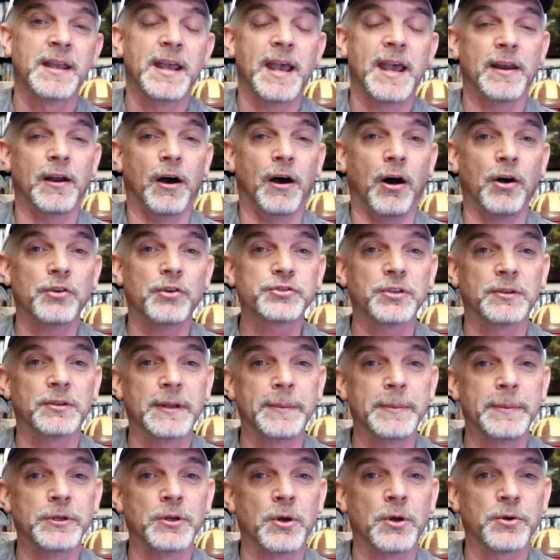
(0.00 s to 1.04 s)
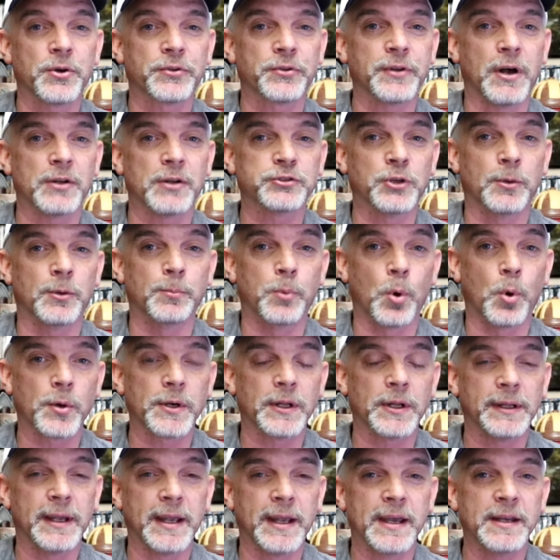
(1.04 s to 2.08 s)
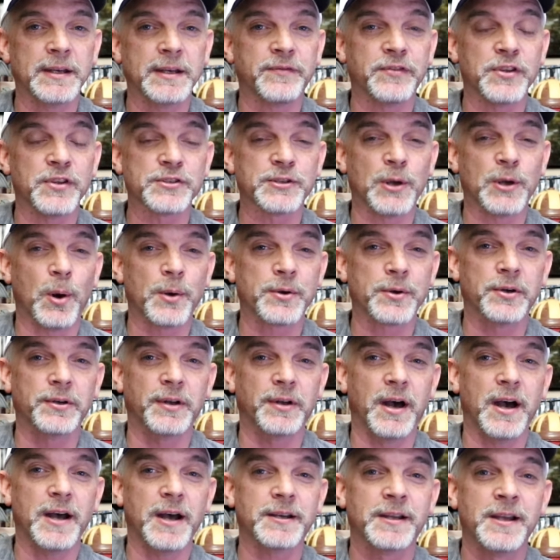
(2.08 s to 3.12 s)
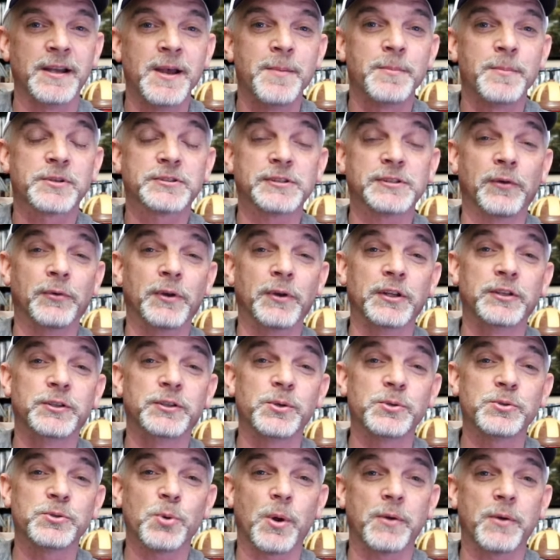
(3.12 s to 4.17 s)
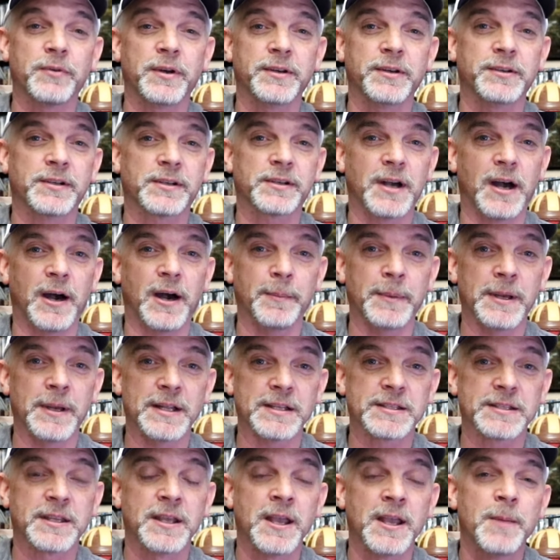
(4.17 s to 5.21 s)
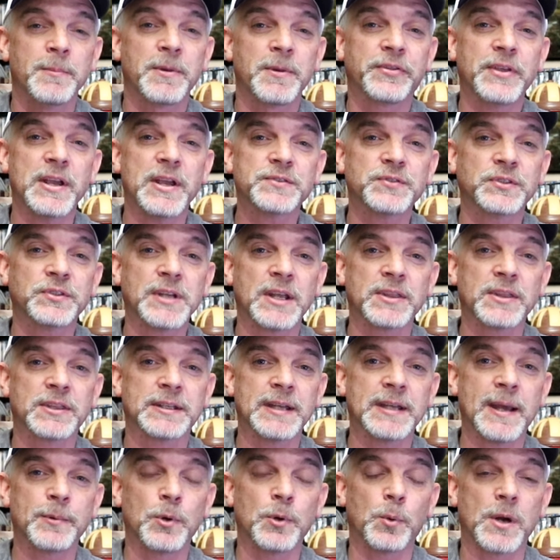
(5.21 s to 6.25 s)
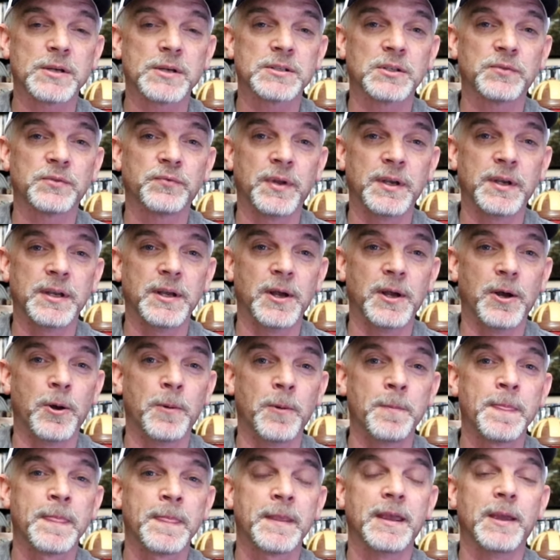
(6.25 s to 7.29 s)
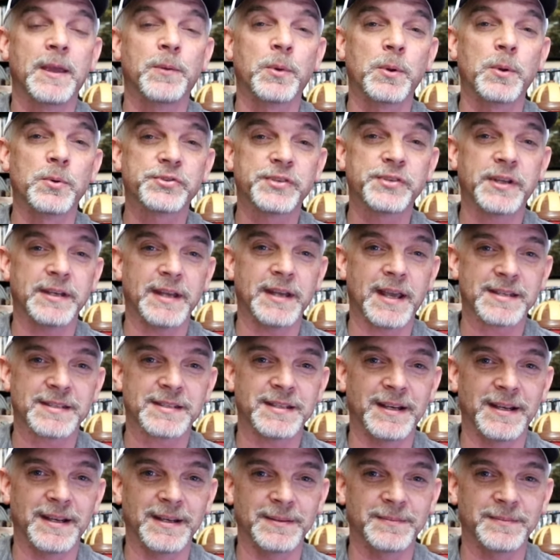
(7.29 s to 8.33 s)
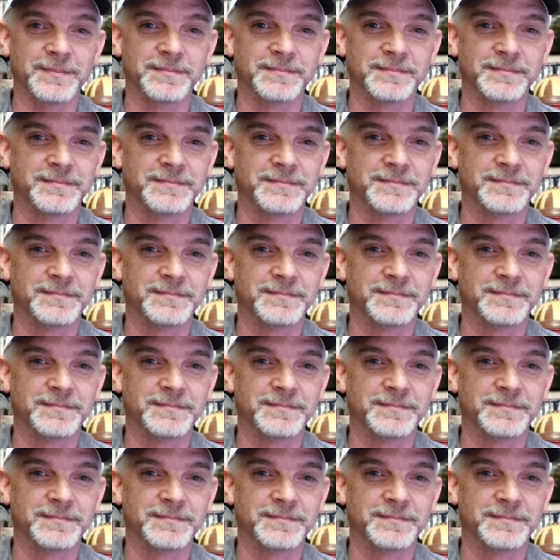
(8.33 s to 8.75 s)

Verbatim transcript: And also let me know your thoughts on Borderland, if you saw it or not, because I really do enjoy reading your comments. But thanks for taking the time to watch this video, and we will see you next time.